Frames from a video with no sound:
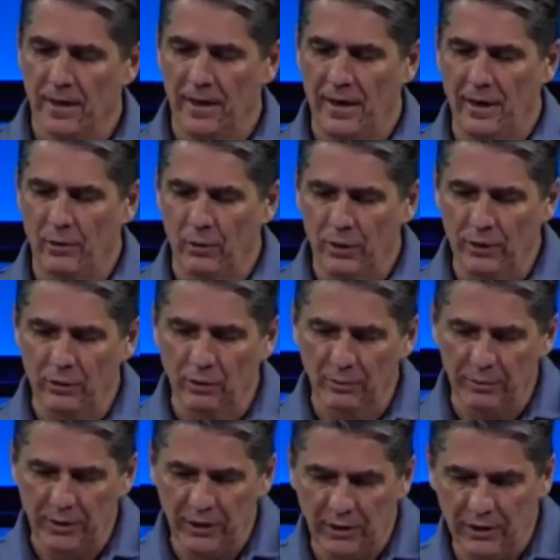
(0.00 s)
and we will
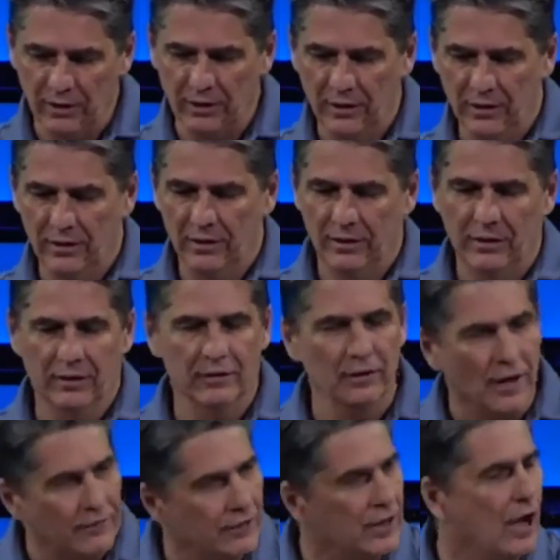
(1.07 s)
be
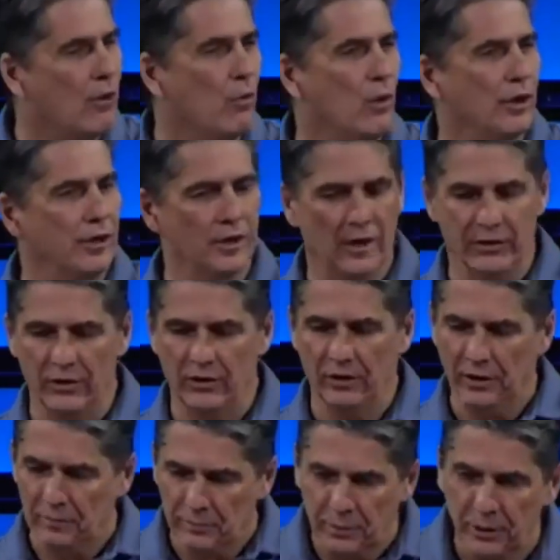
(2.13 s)
loving on one another
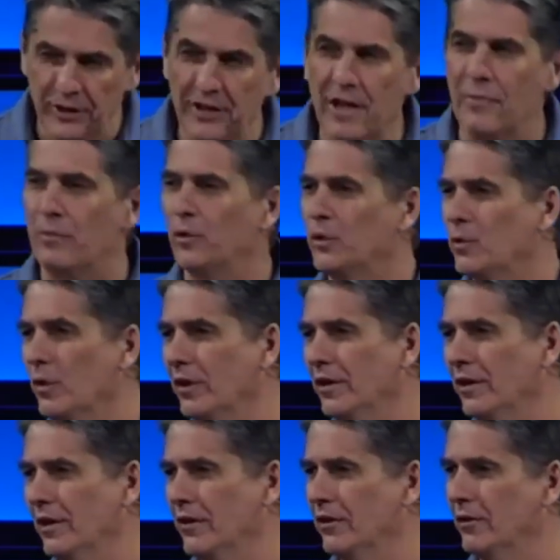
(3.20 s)
and putting up with one
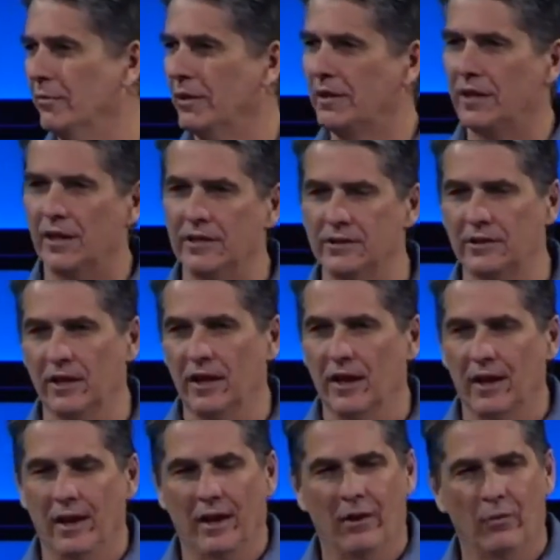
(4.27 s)
another, because
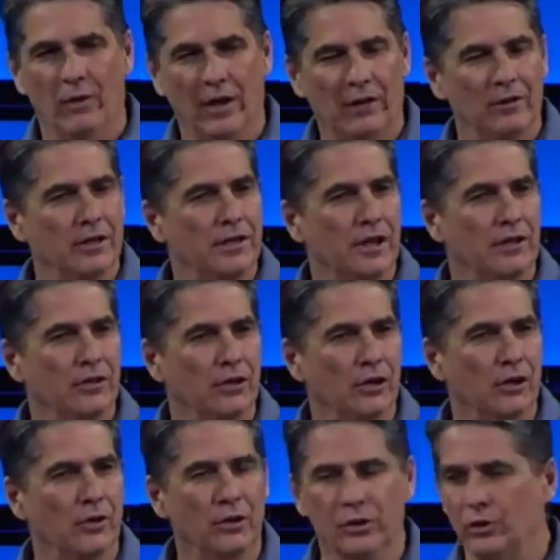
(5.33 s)
when I look at
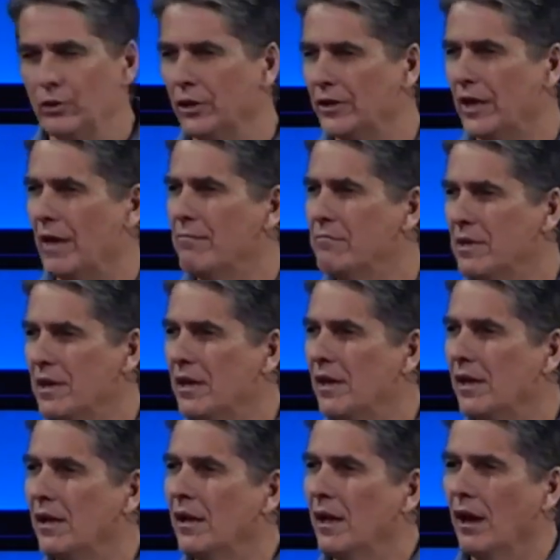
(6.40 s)
you, or you look at
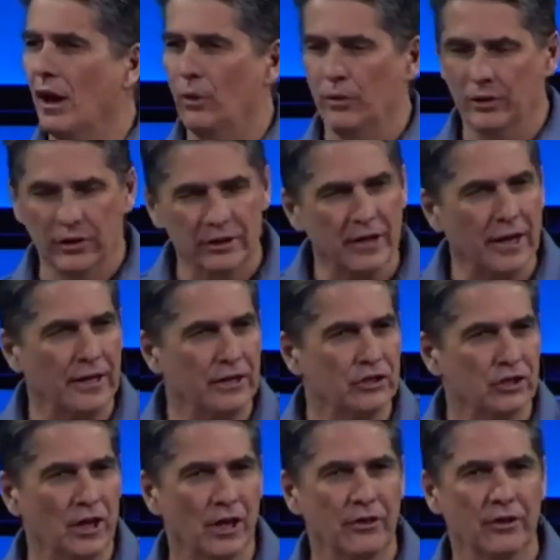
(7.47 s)
me, or we look at
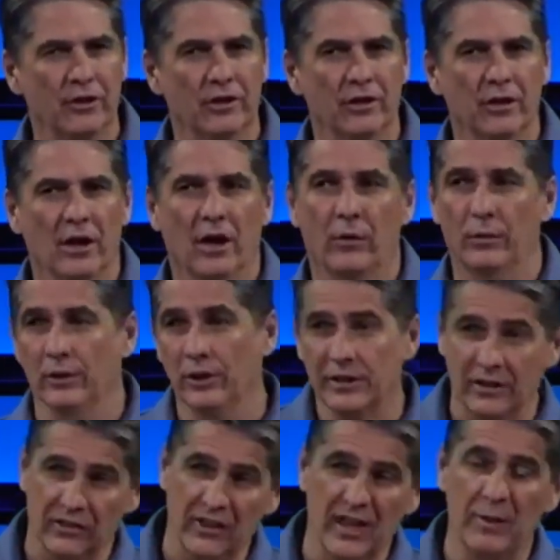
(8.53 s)
each other, or we look
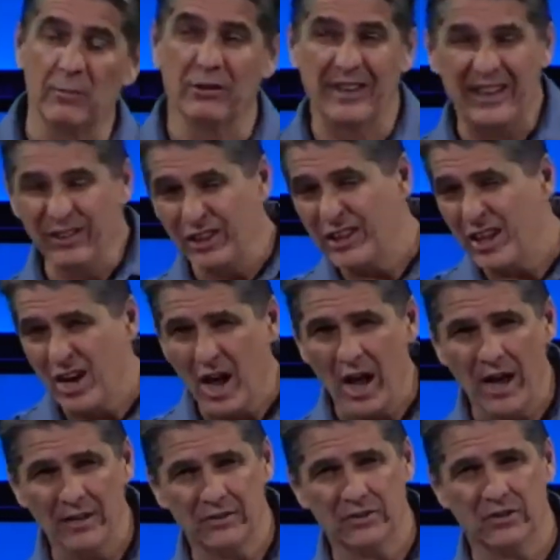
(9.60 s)
at them, or they look at
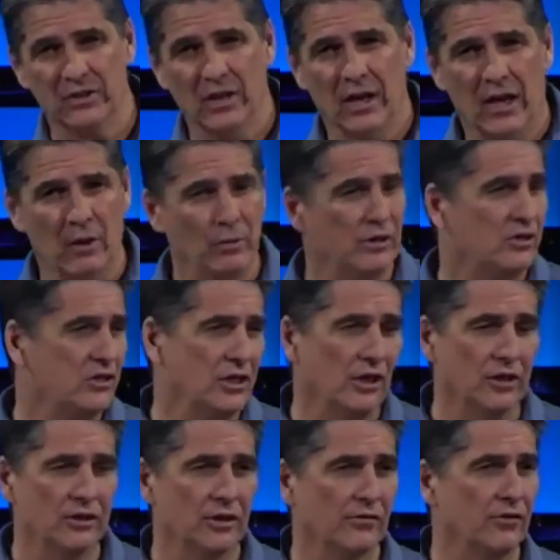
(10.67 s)
us, and we see
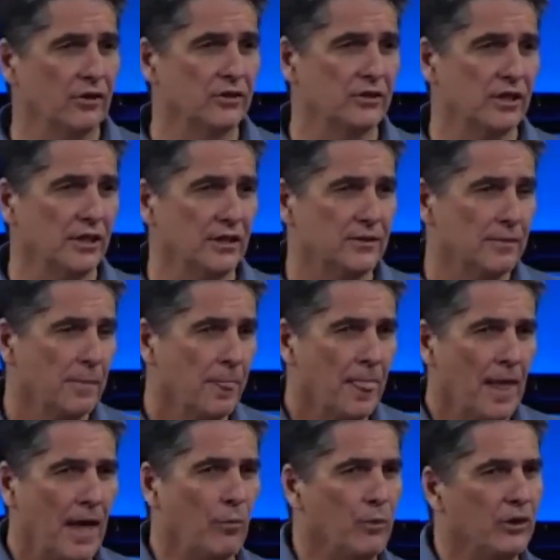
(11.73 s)
our differences,
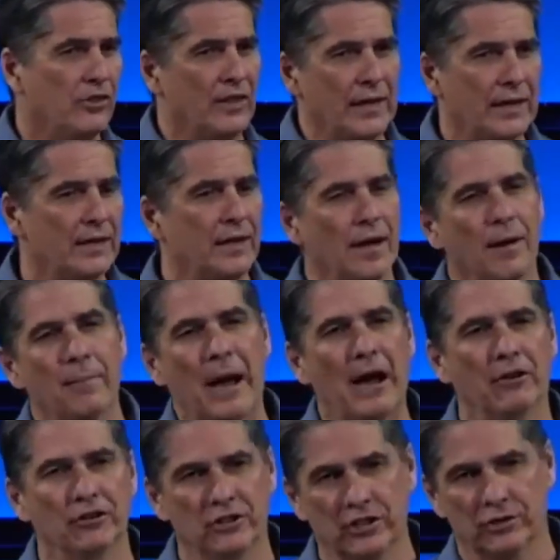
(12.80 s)
and we think
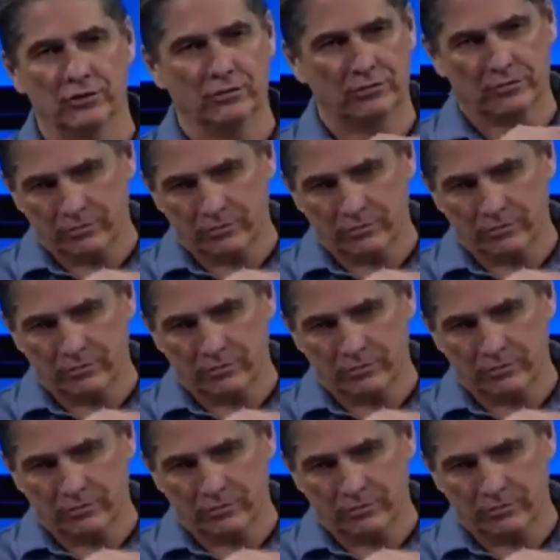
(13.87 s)
about just